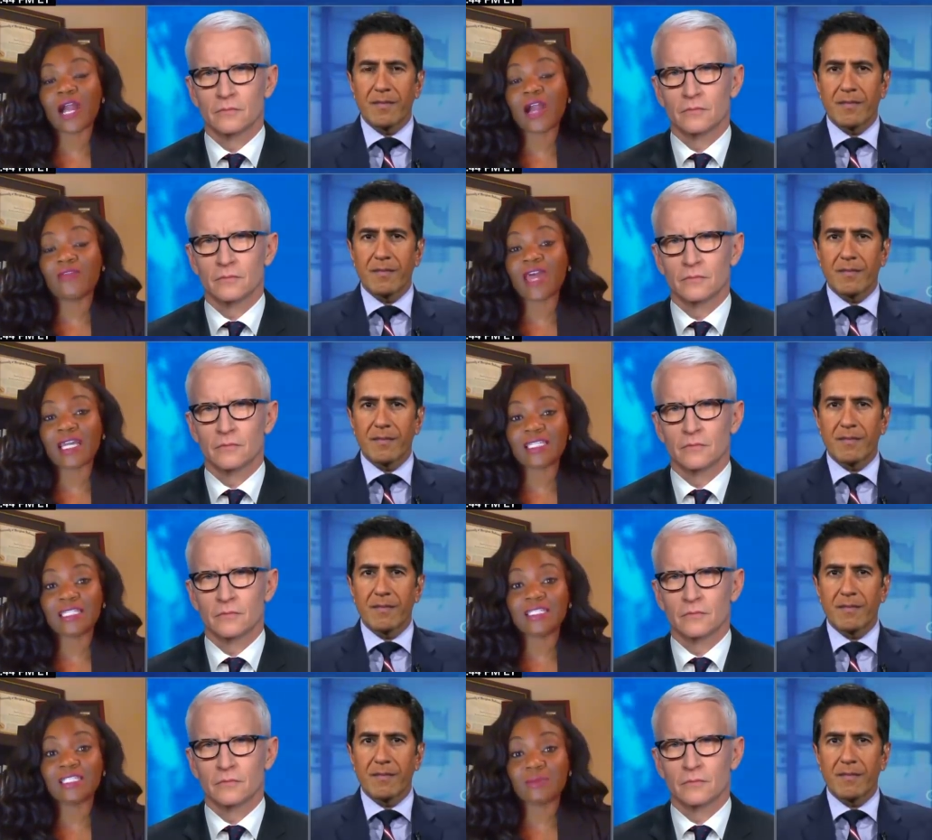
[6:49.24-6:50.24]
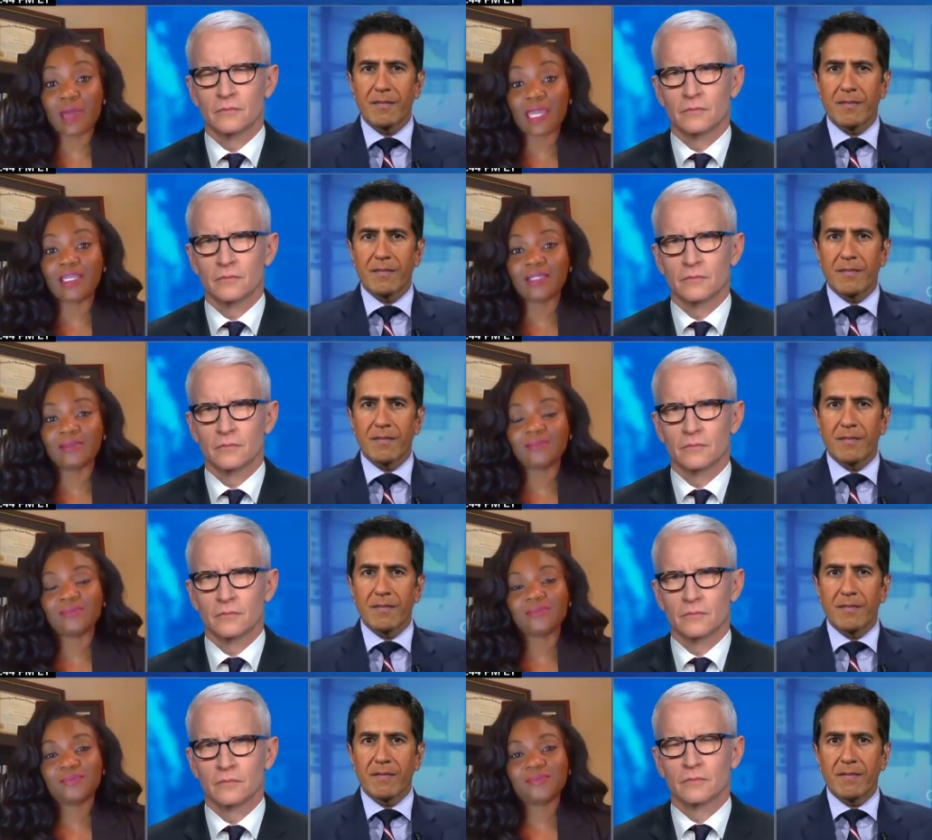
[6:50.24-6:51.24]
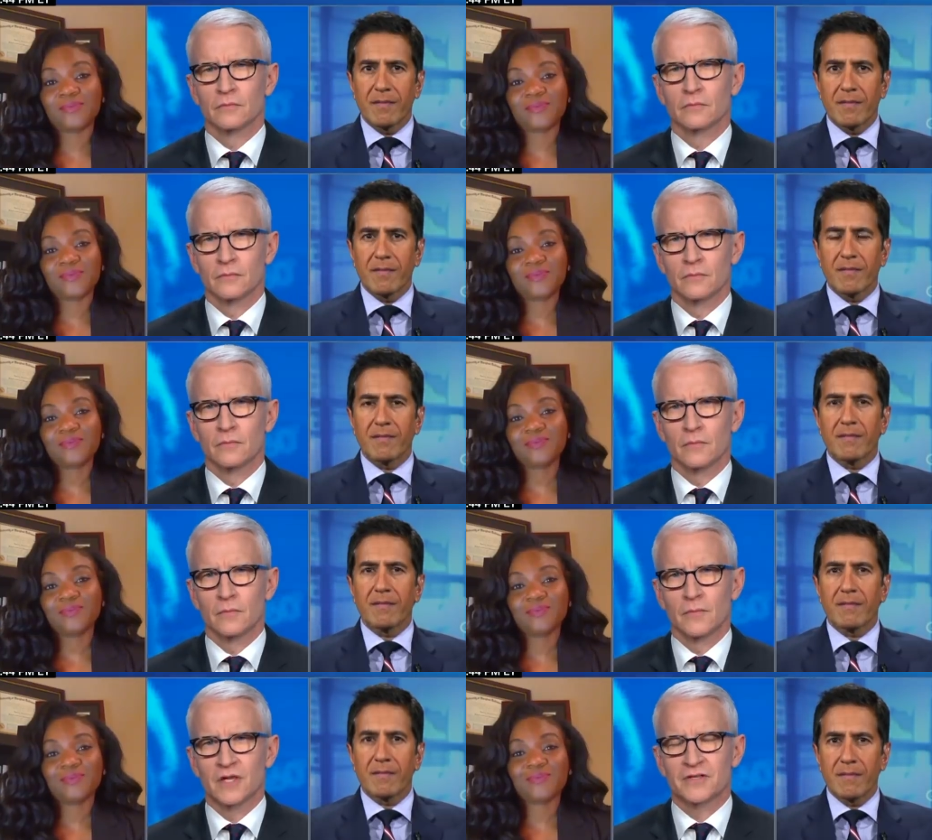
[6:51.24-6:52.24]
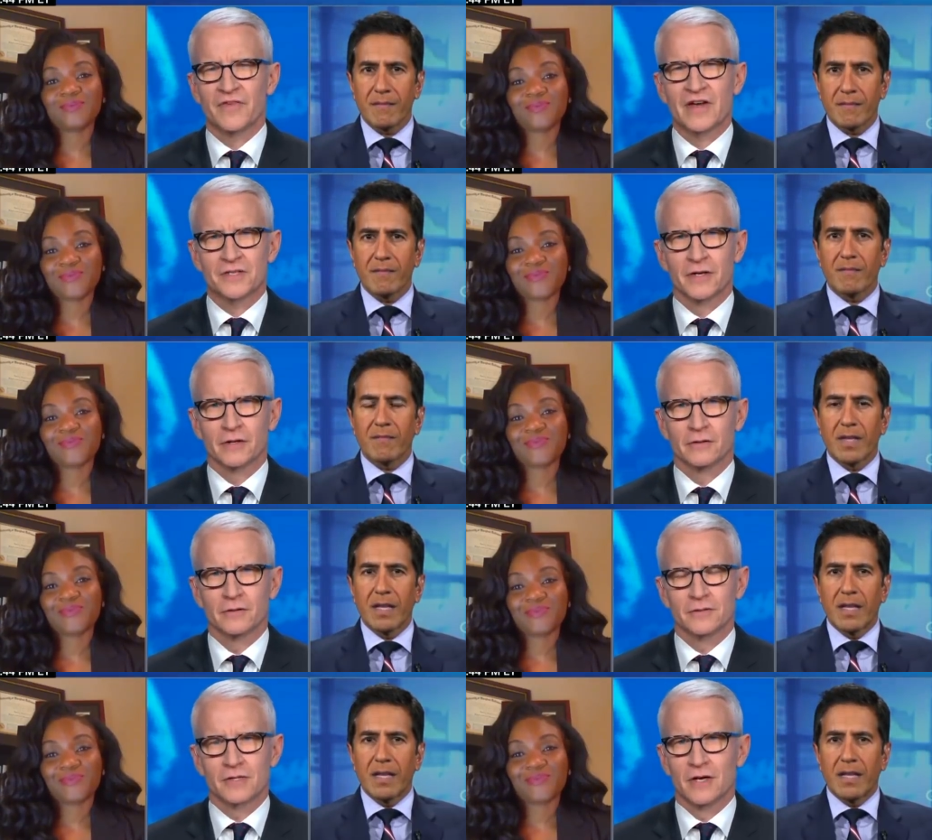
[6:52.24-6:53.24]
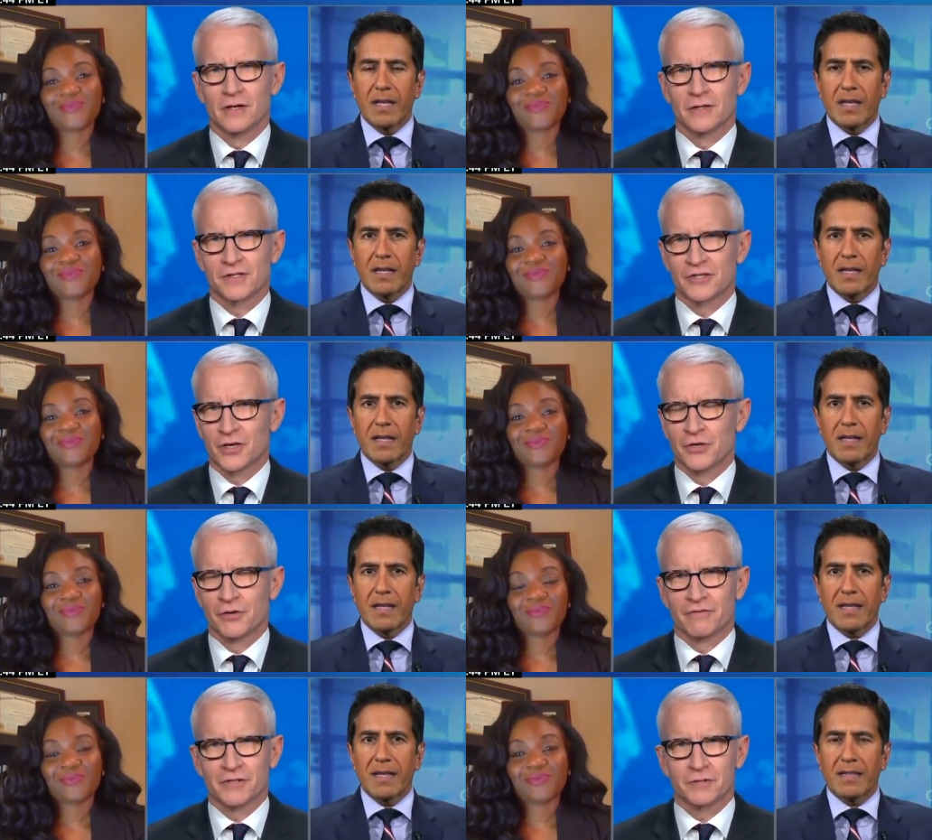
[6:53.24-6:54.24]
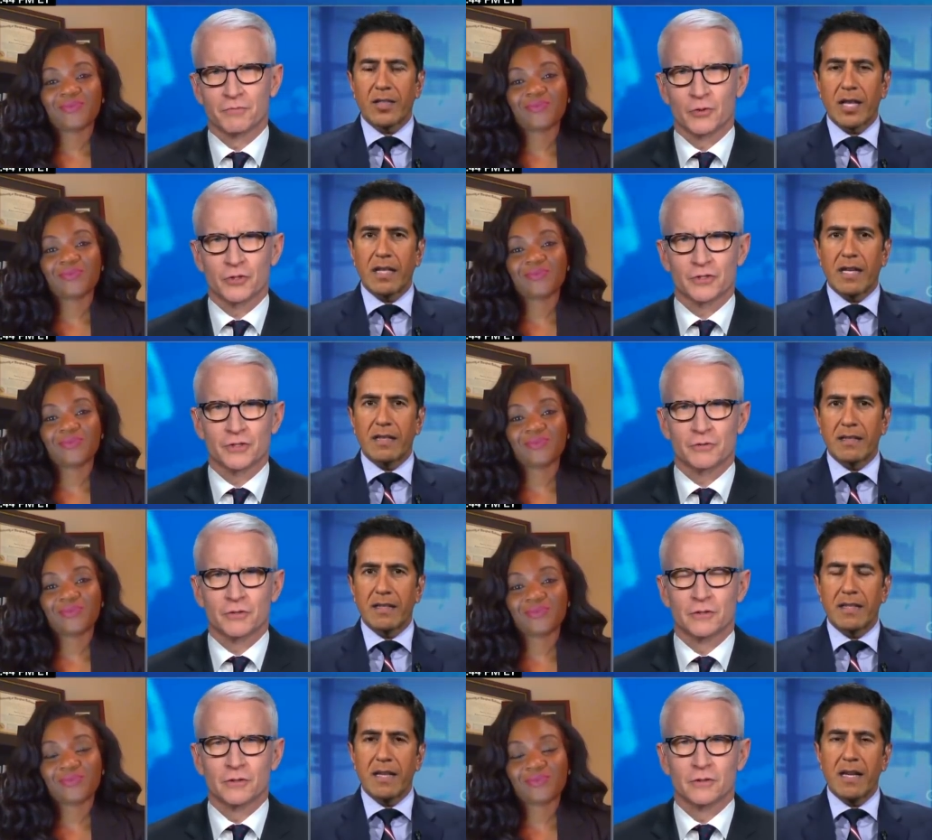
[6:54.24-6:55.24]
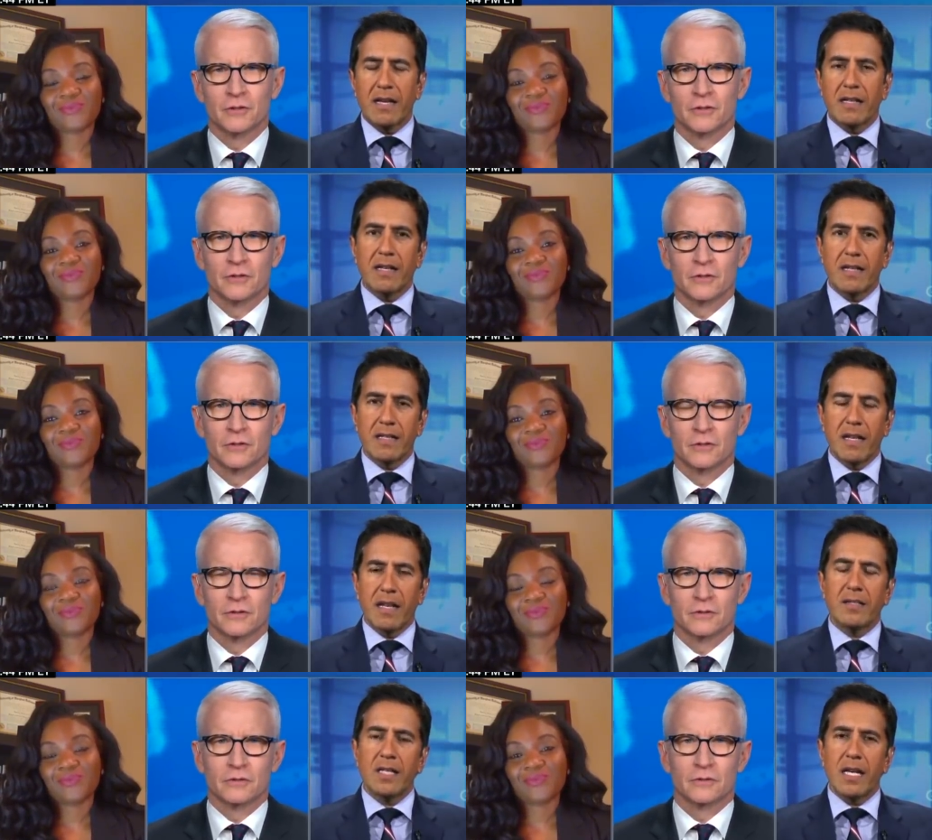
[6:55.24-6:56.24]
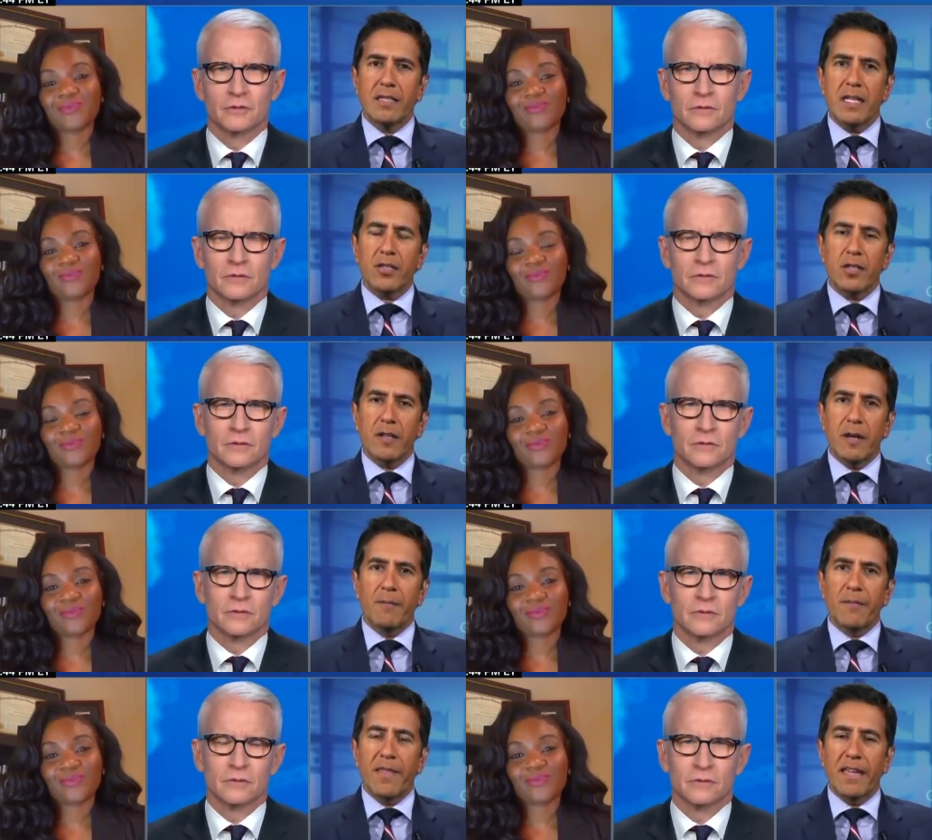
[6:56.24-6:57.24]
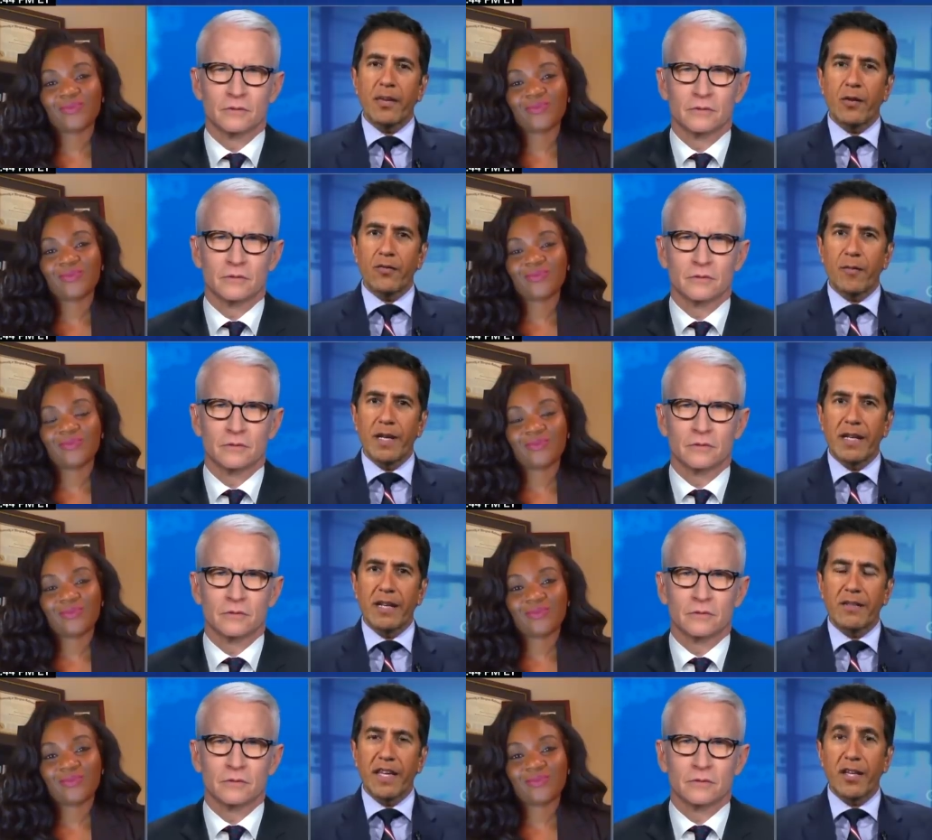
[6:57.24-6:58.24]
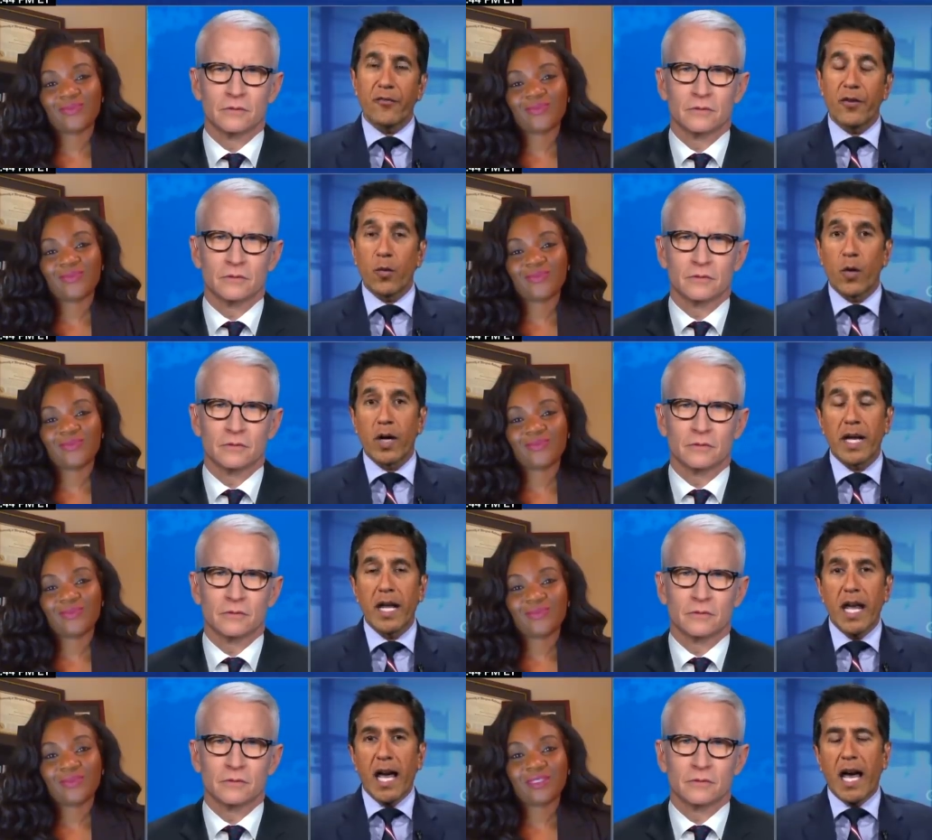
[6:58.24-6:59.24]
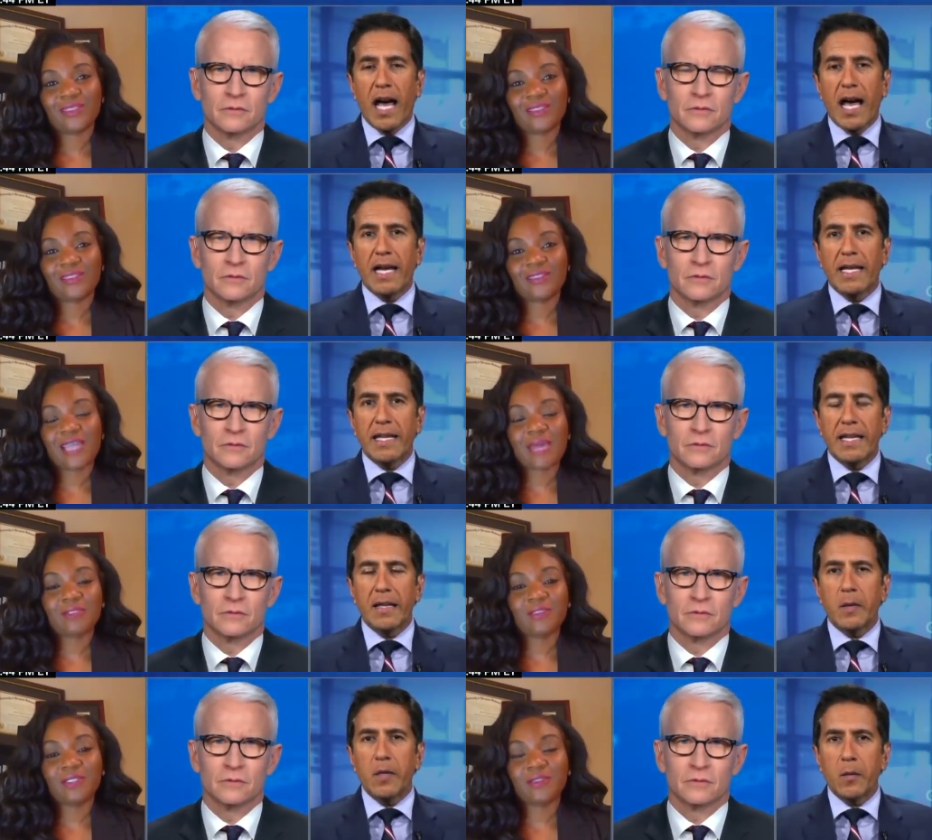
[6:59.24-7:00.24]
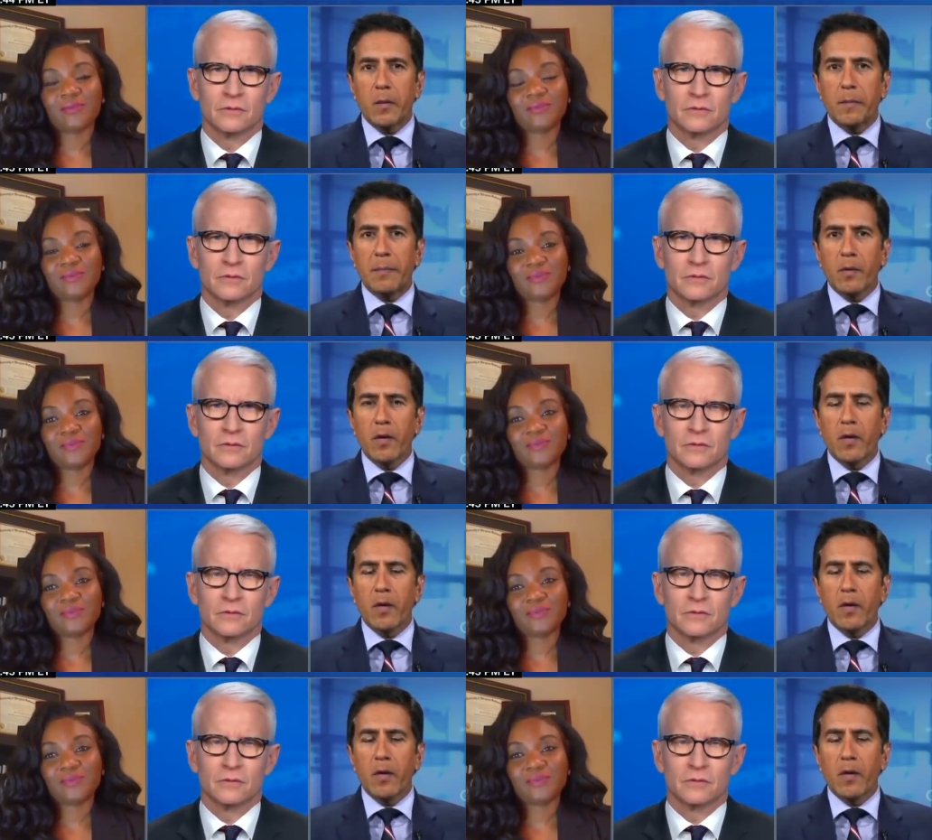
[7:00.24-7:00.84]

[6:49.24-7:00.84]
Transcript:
Speaker 1: our vaccine spike. Hmm. That's fascinating. So, uh, Sanjay, I know you've got some questions as well.
Speaker 2: Yeah, uh, do Doctor, um, thank you for being here and thank you for your work. Uh, you, people don't